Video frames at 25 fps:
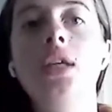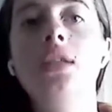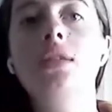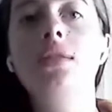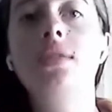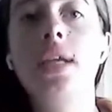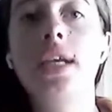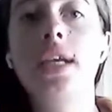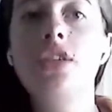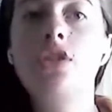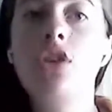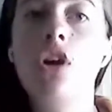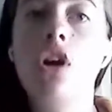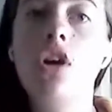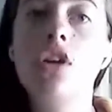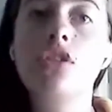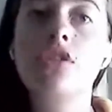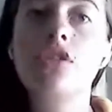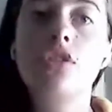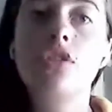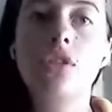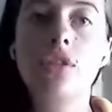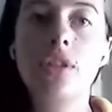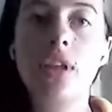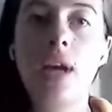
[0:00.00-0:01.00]
detox.
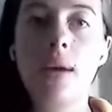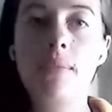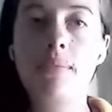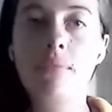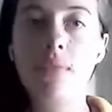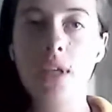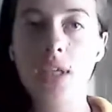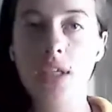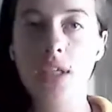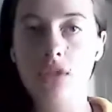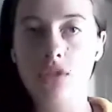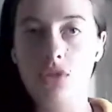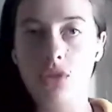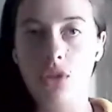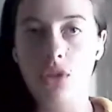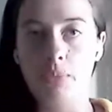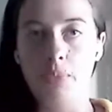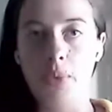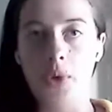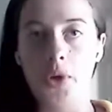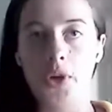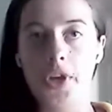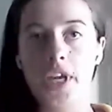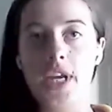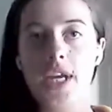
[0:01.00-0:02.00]
So that is your
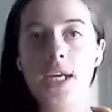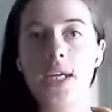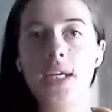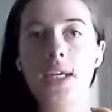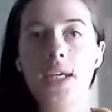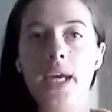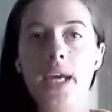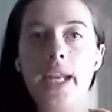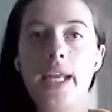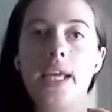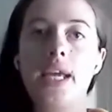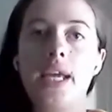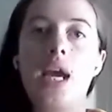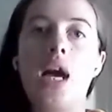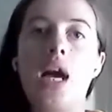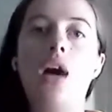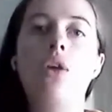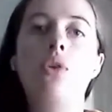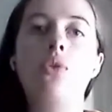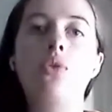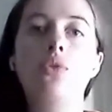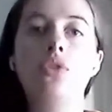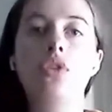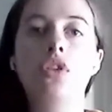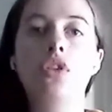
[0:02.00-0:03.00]
body getting
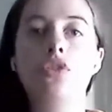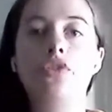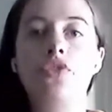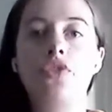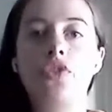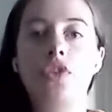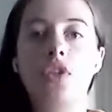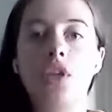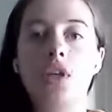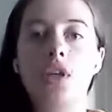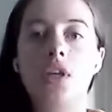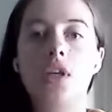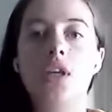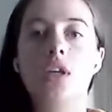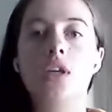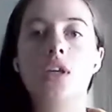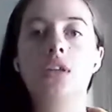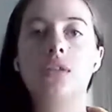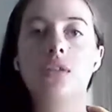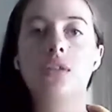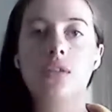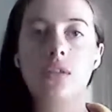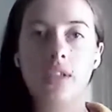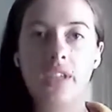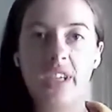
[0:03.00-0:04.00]
out all of the
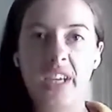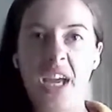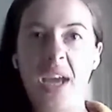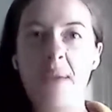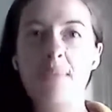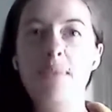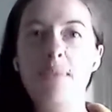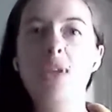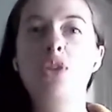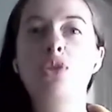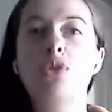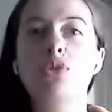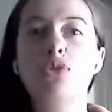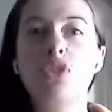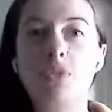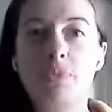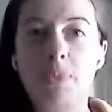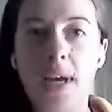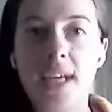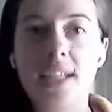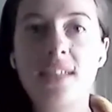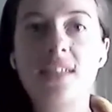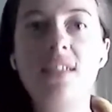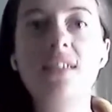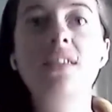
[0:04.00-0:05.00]
chemicals
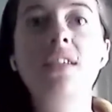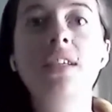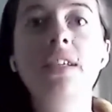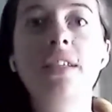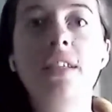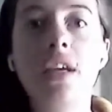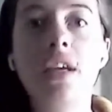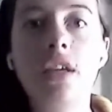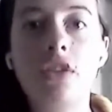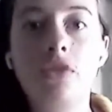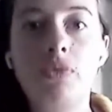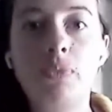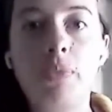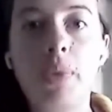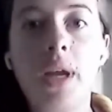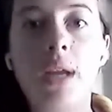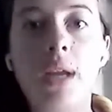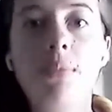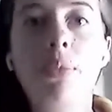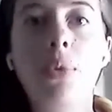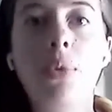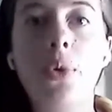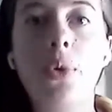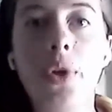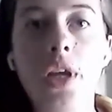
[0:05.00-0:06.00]
basically that you've
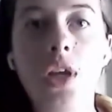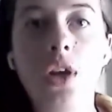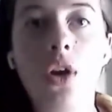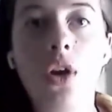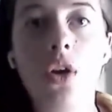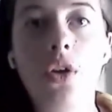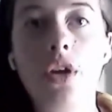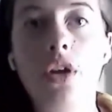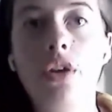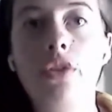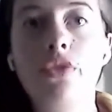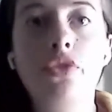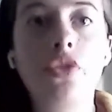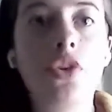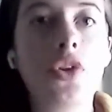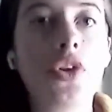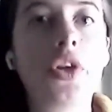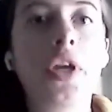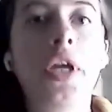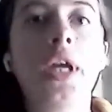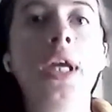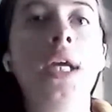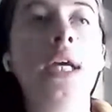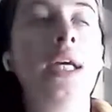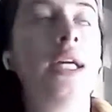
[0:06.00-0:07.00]
been putting on it for
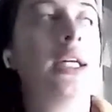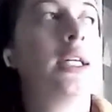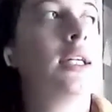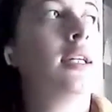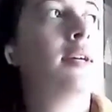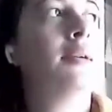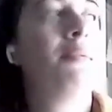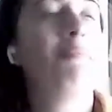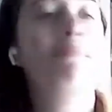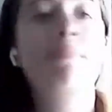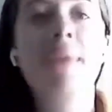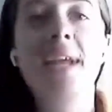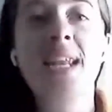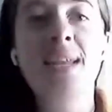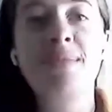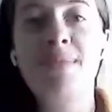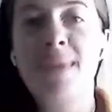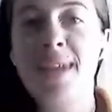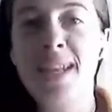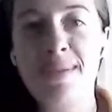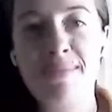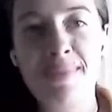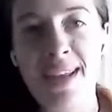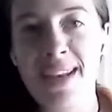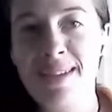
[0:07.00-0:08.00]
many,
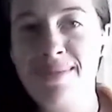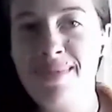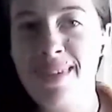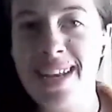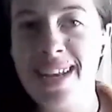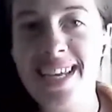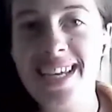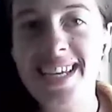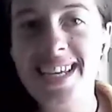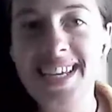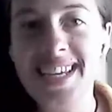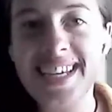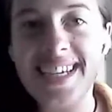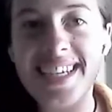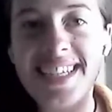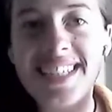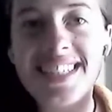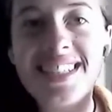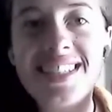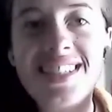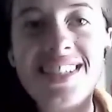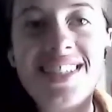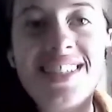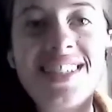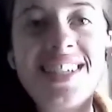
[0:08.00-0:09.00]
many, many, many years.